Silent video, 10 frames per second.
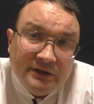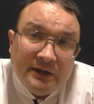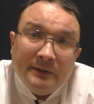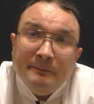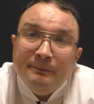
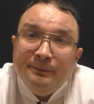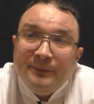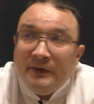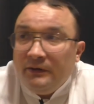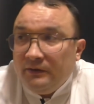It bothered
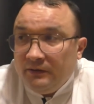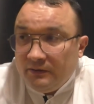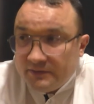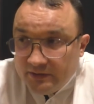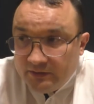him
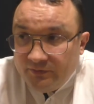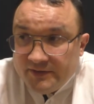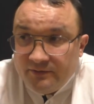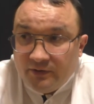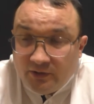during sex
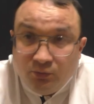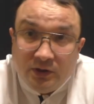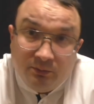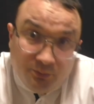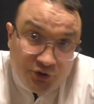and
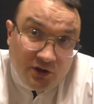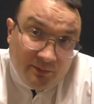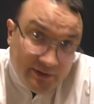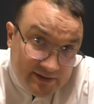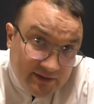from
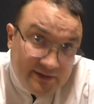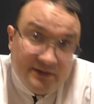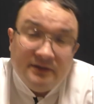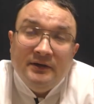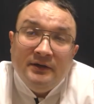aesthetic
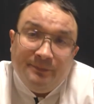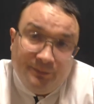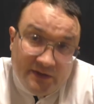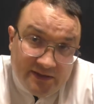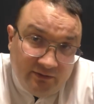point of
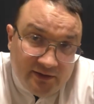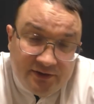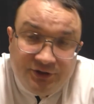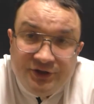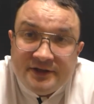view,
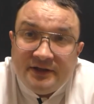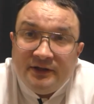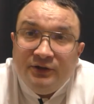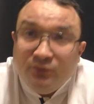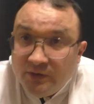etc
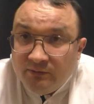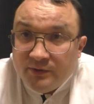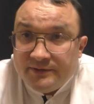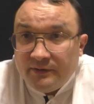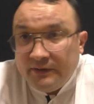
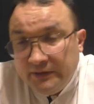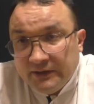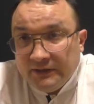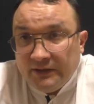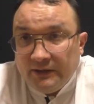its
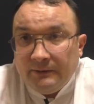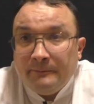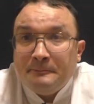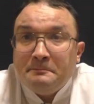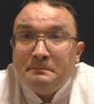wealth. It
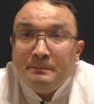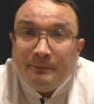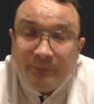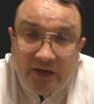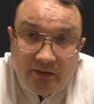was
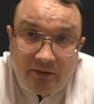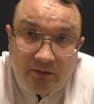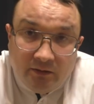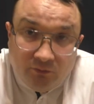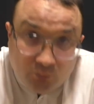dense,
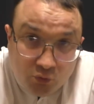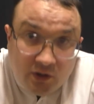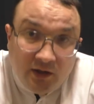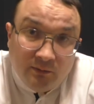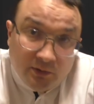so he
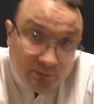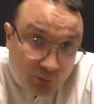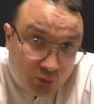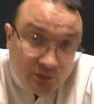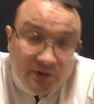wanted
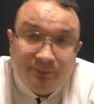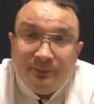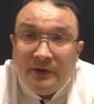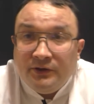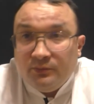either to
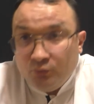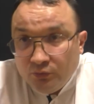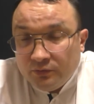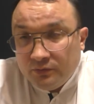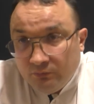diminish
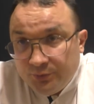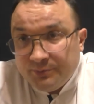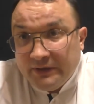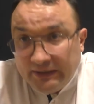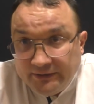it
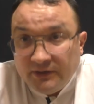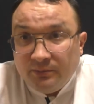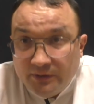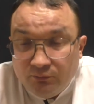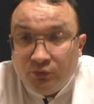or to
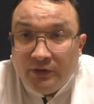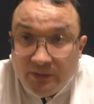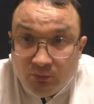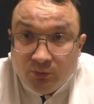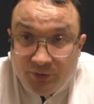remove it
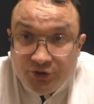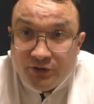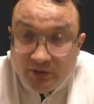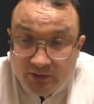somehow.